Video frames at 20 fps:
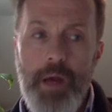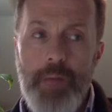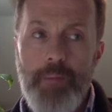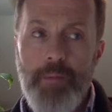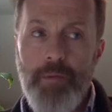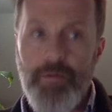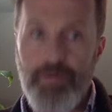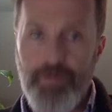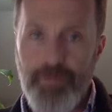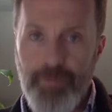
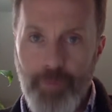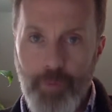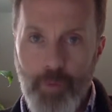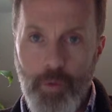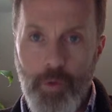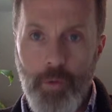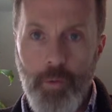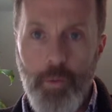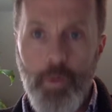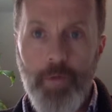
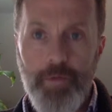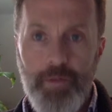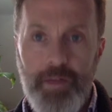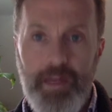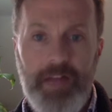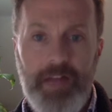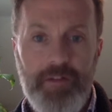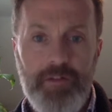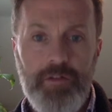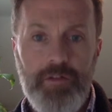Before Wolff
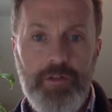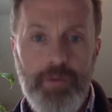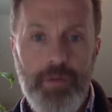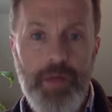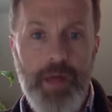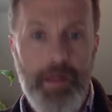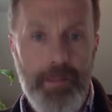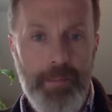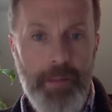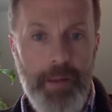gets to
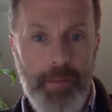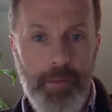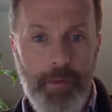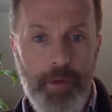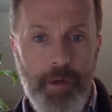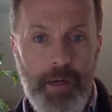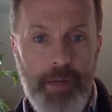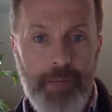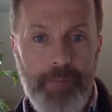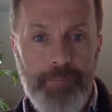that
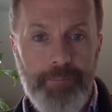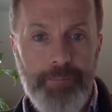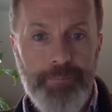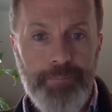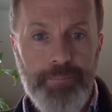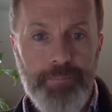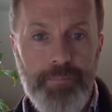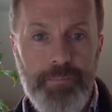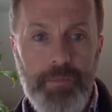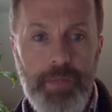memory,
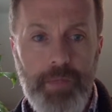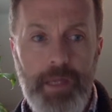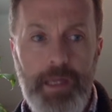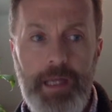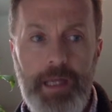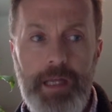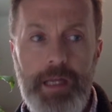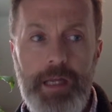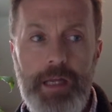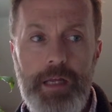
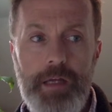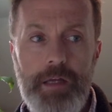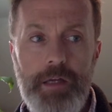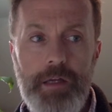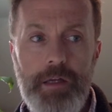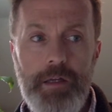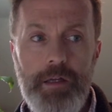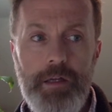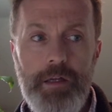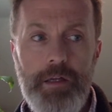he
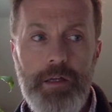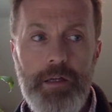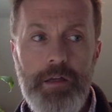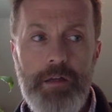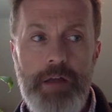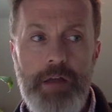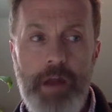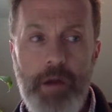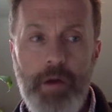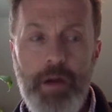
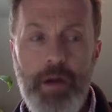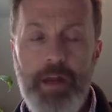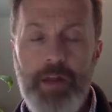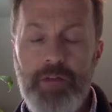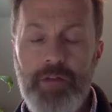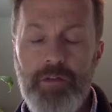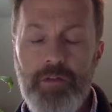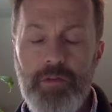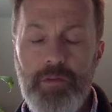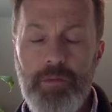
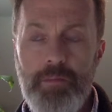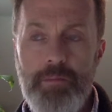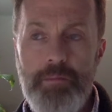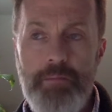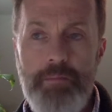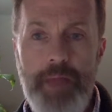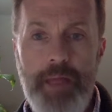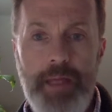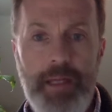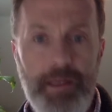narrates
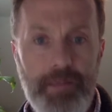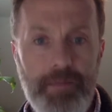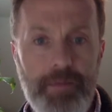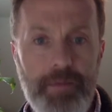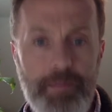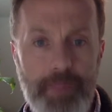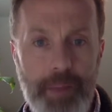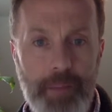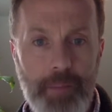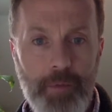many of the
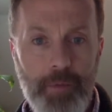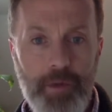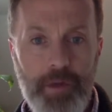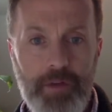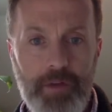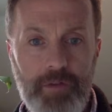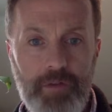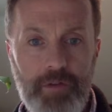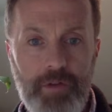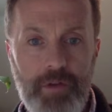
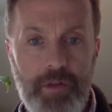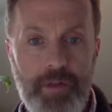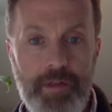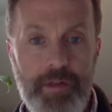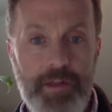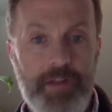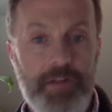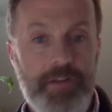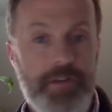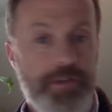memories
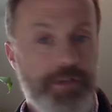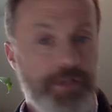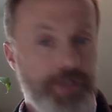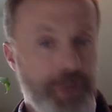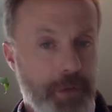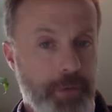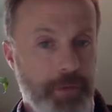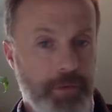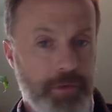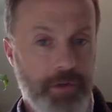that
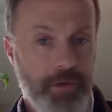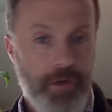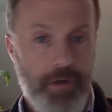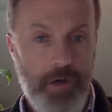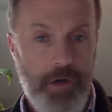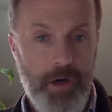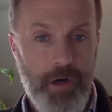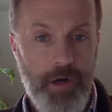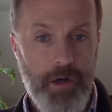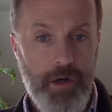don't
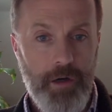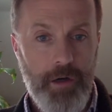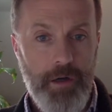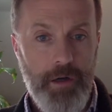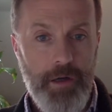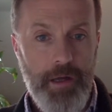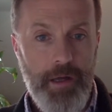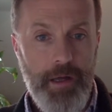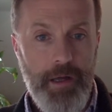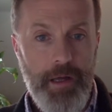occur.
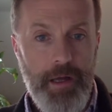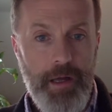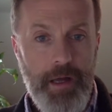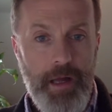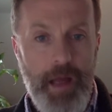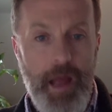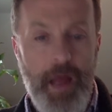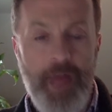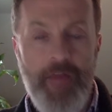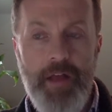
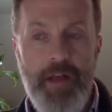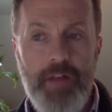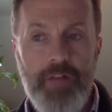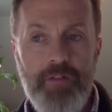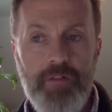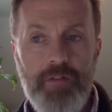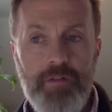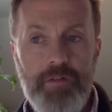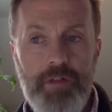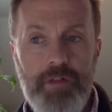And
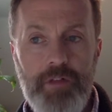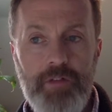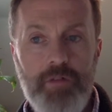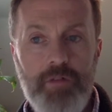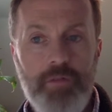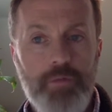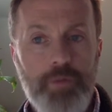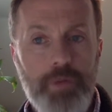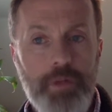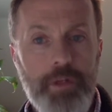that's a
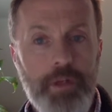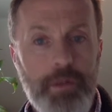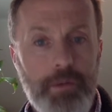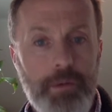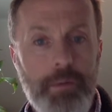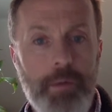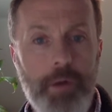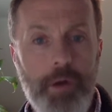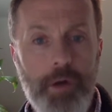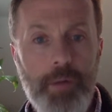really
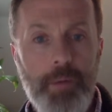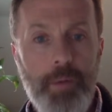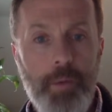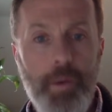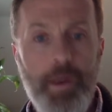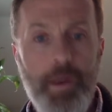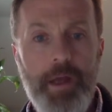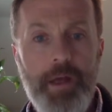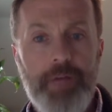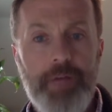remarkable
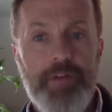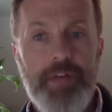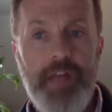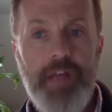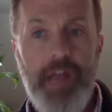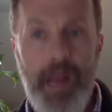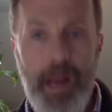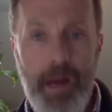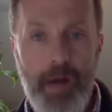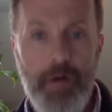way of
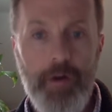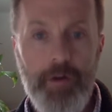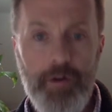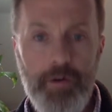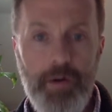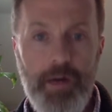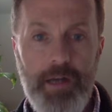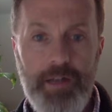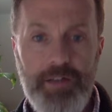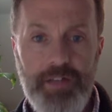
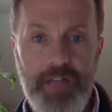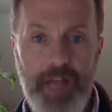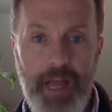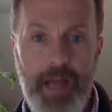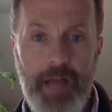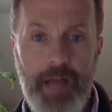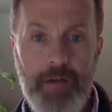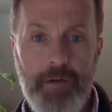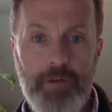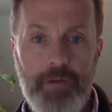characterizing
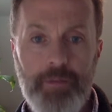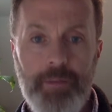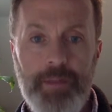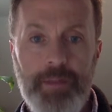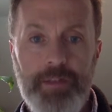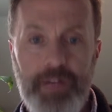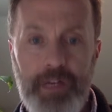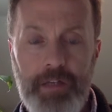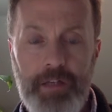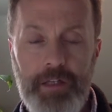Anders, by
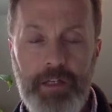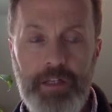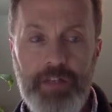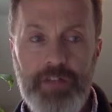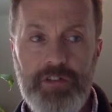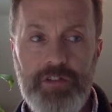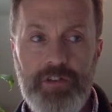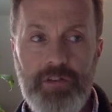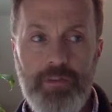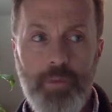telling
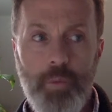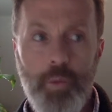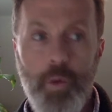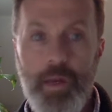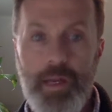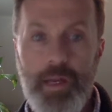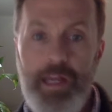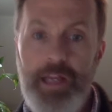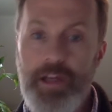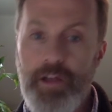us
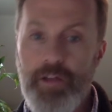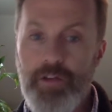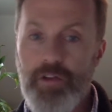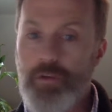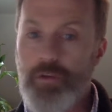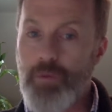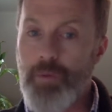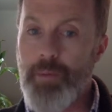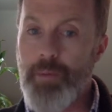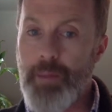what he
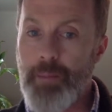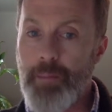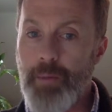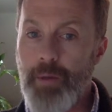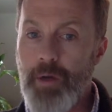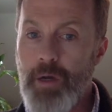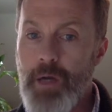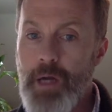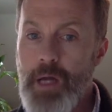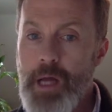doesn't
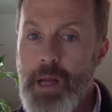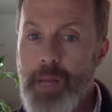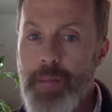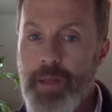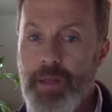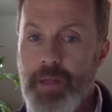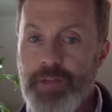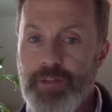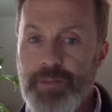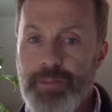remember,
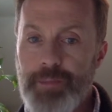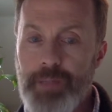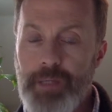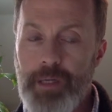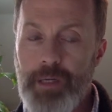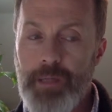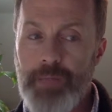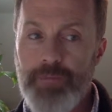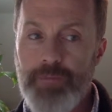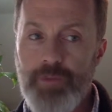because it
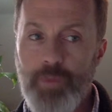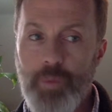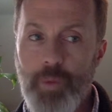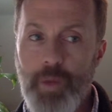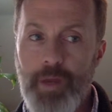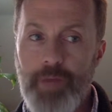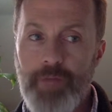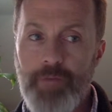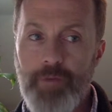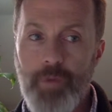becomes a
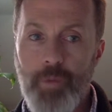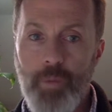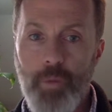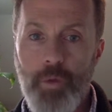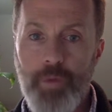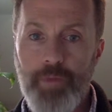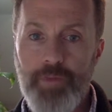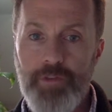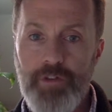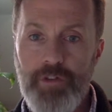way for
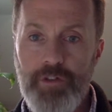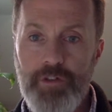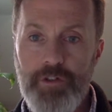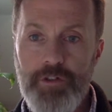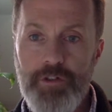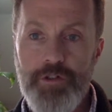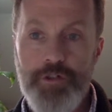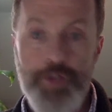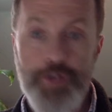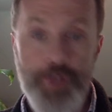Wolff to
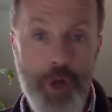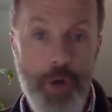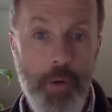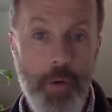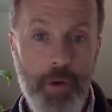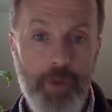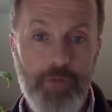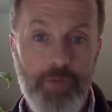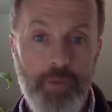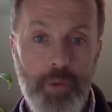show
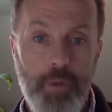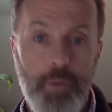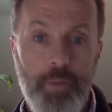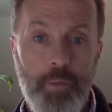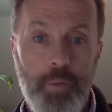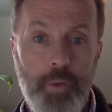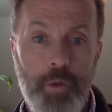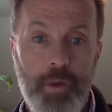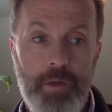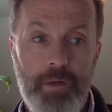us
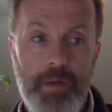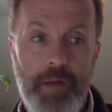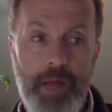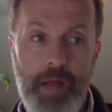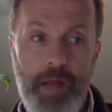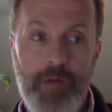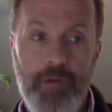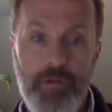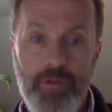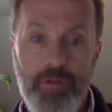what
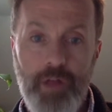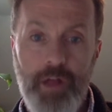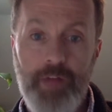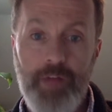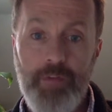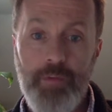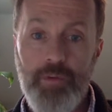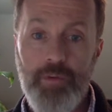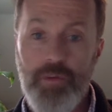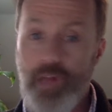Anders' life
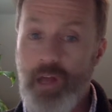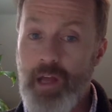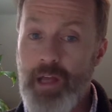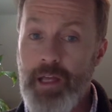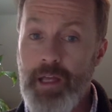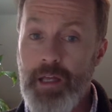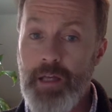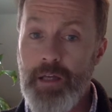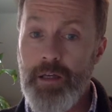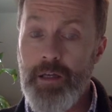was
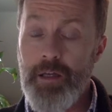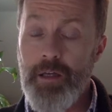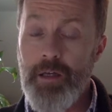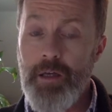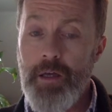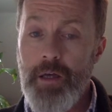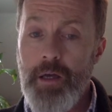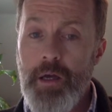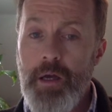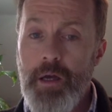like,
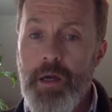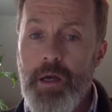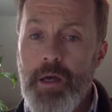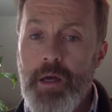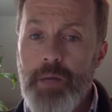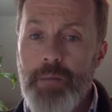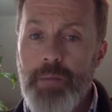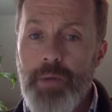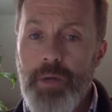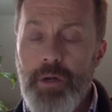
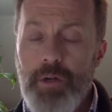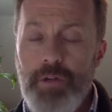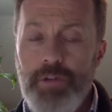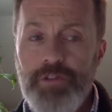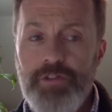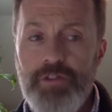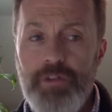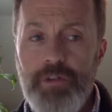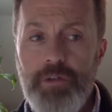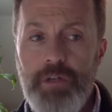but
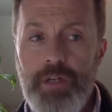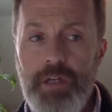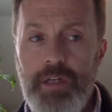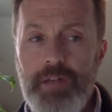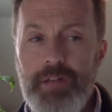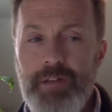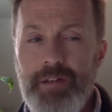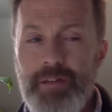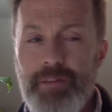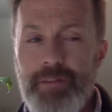also to
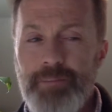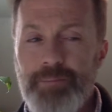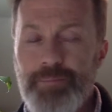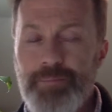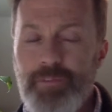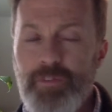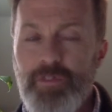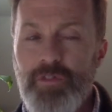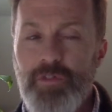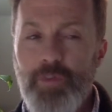
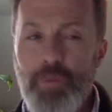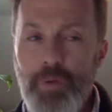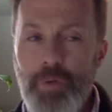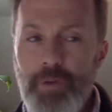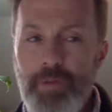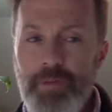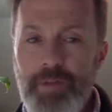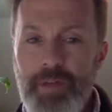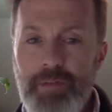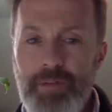sort
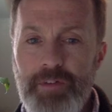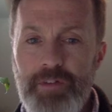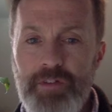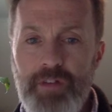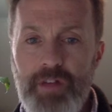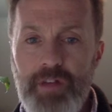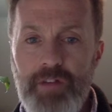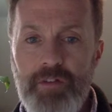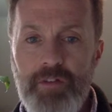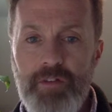of give a
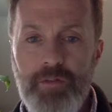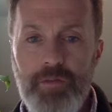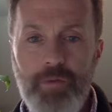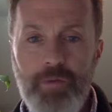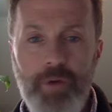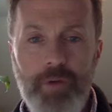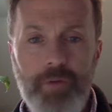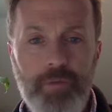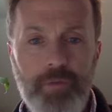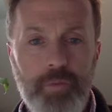sense of
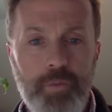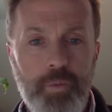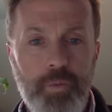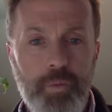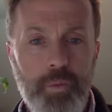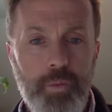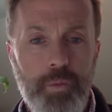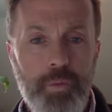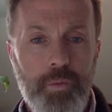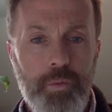
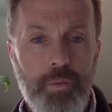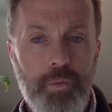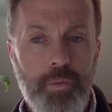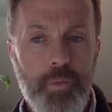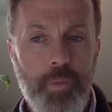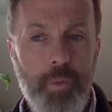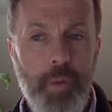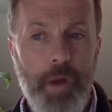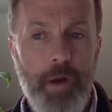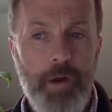
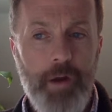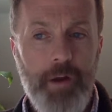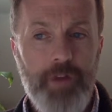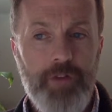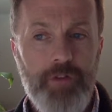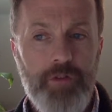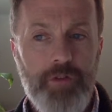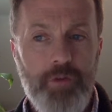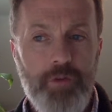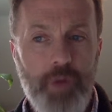where his
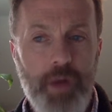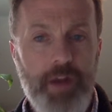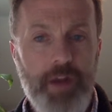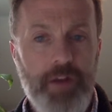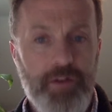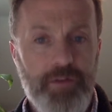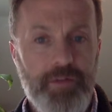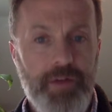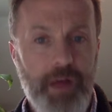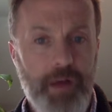
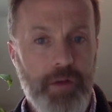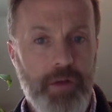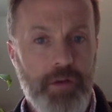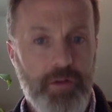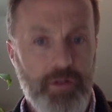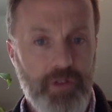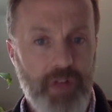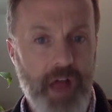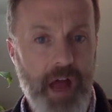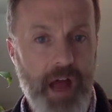greatest
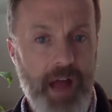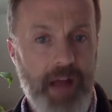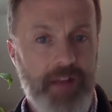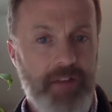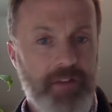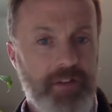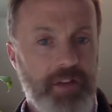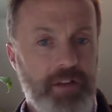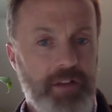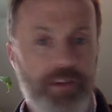values lie.
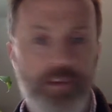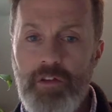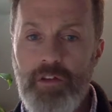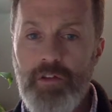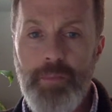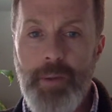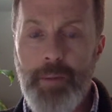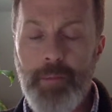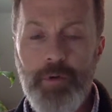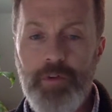It's not that these
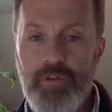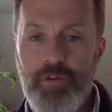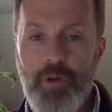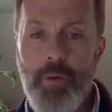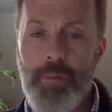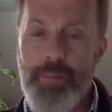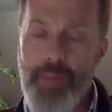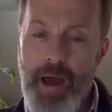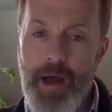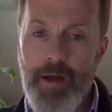memories
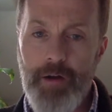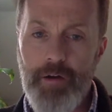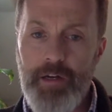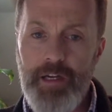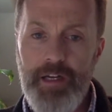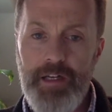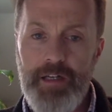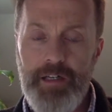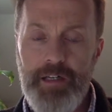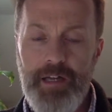don't matter, he didn't